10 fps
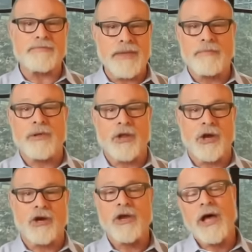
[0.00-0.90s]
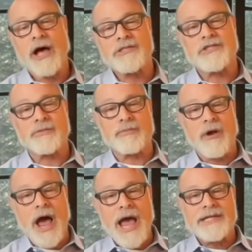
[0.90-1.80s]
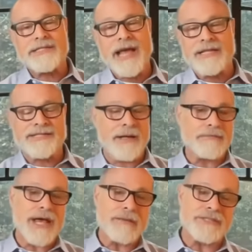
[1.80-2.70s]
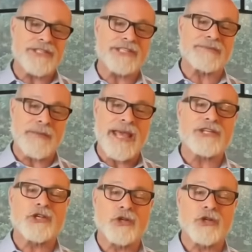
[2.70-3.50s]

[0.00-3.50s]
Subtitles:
people are surprised and sometimes dismayed to